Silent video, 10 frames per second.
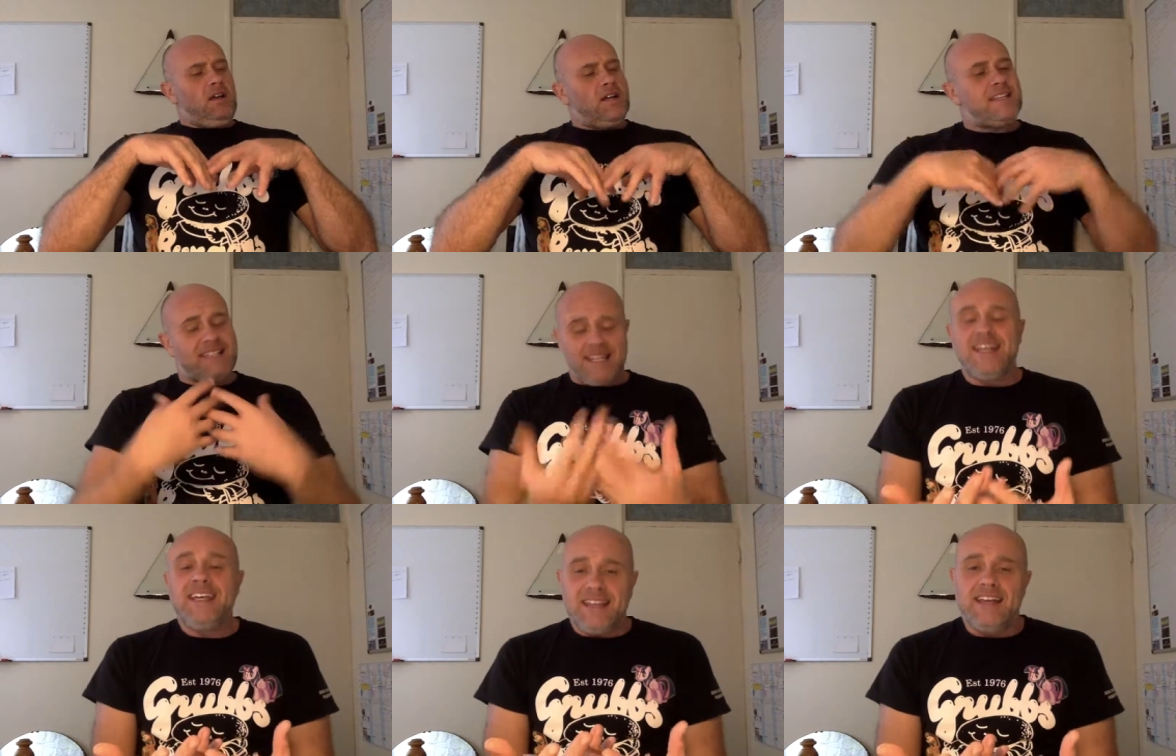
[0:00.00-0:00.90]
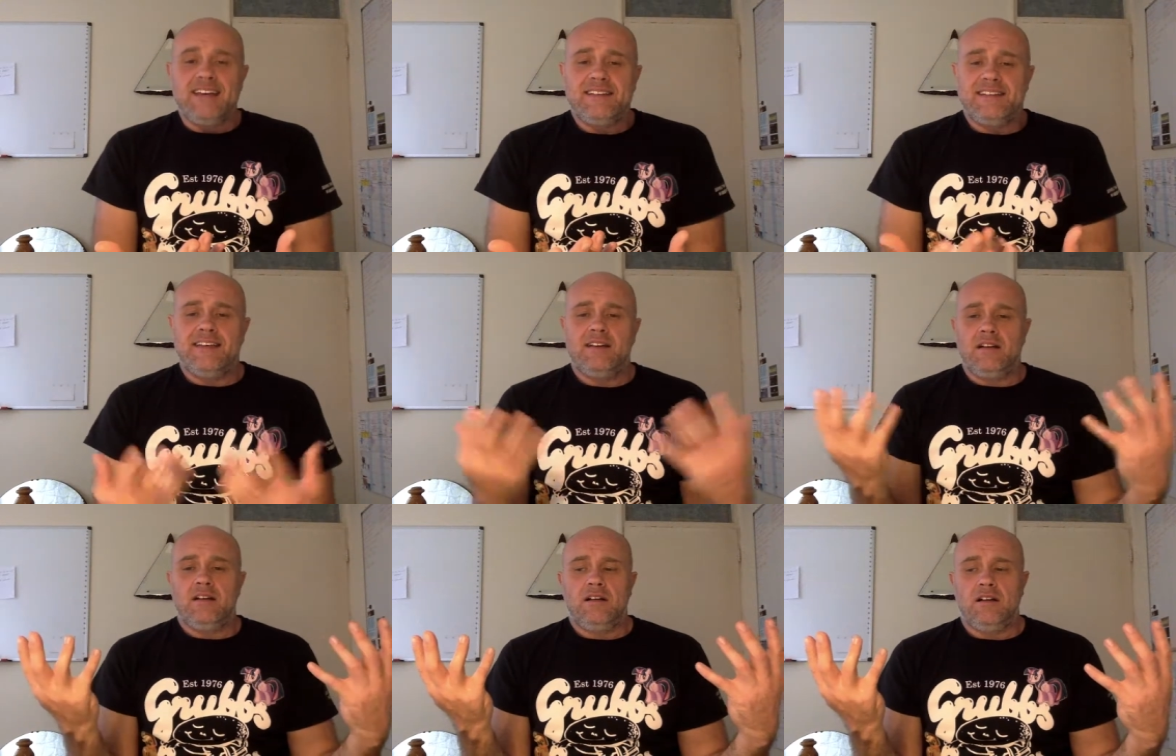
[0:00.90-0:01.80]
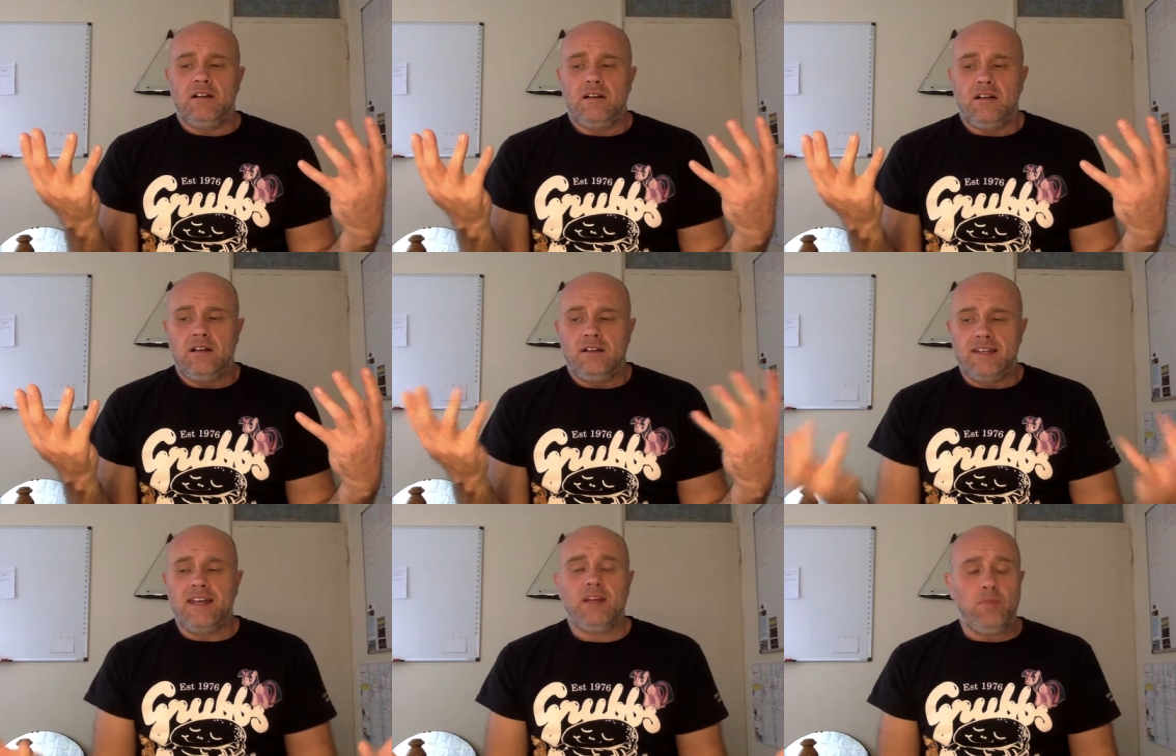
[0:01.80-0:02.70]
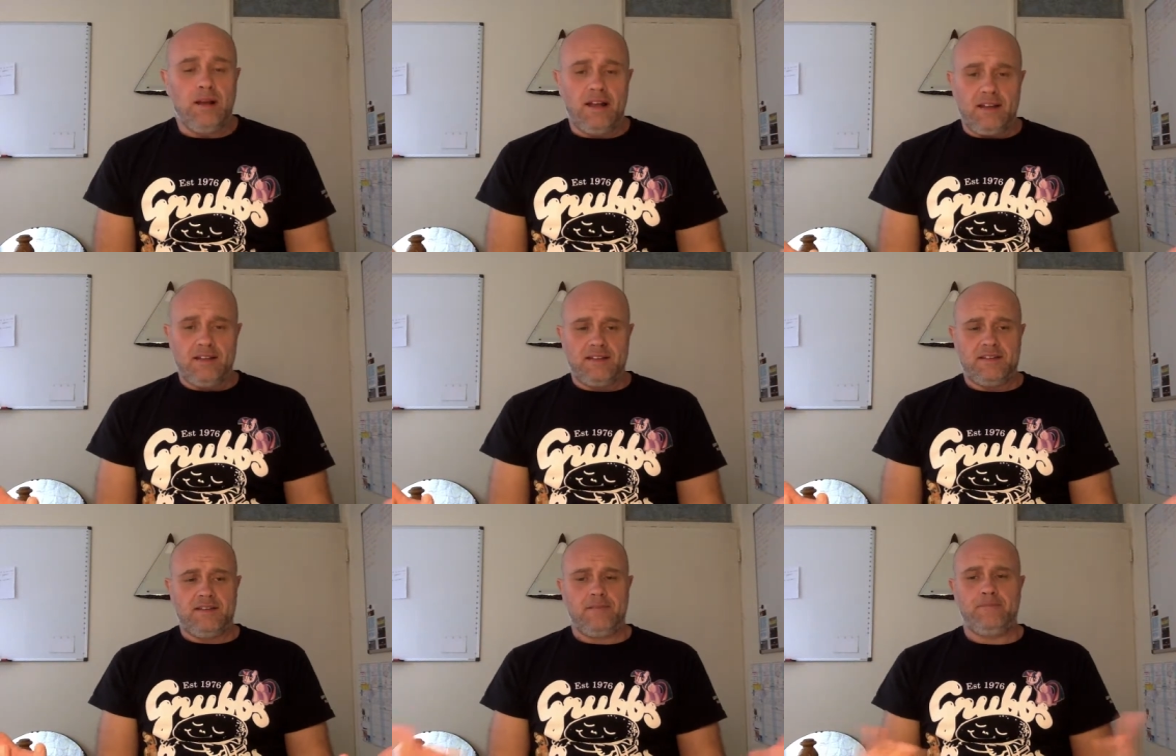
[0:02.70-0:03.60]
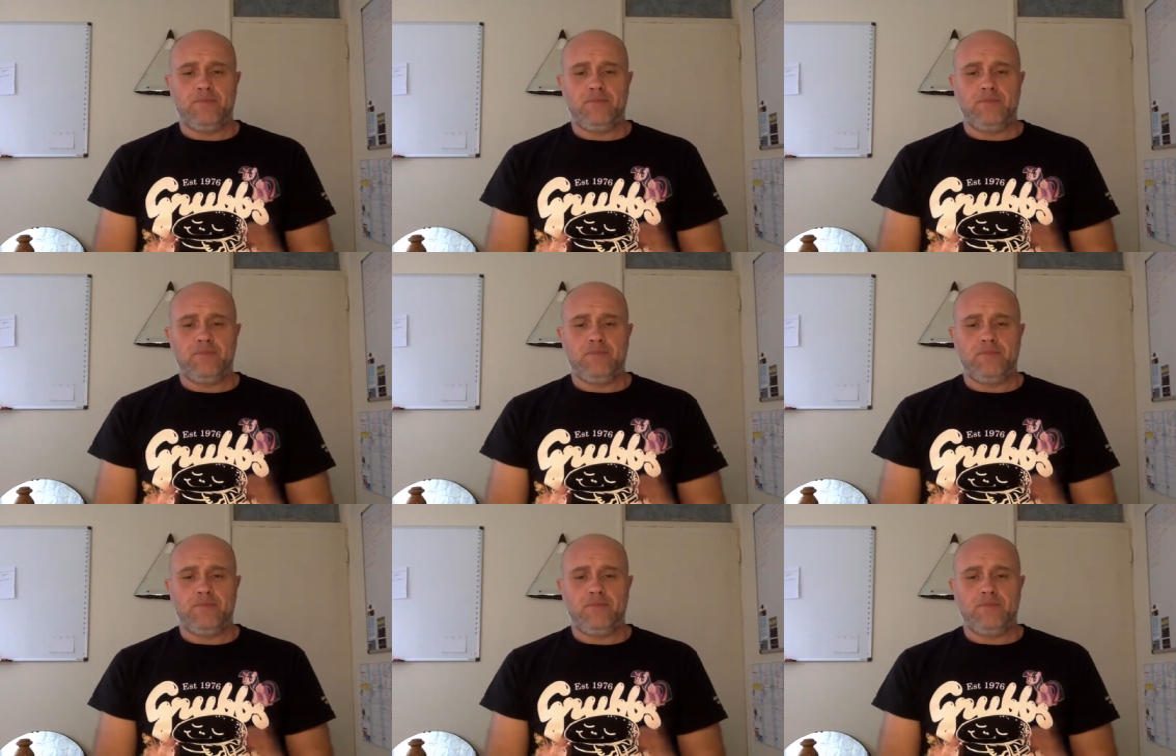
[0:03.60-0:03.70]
see this take place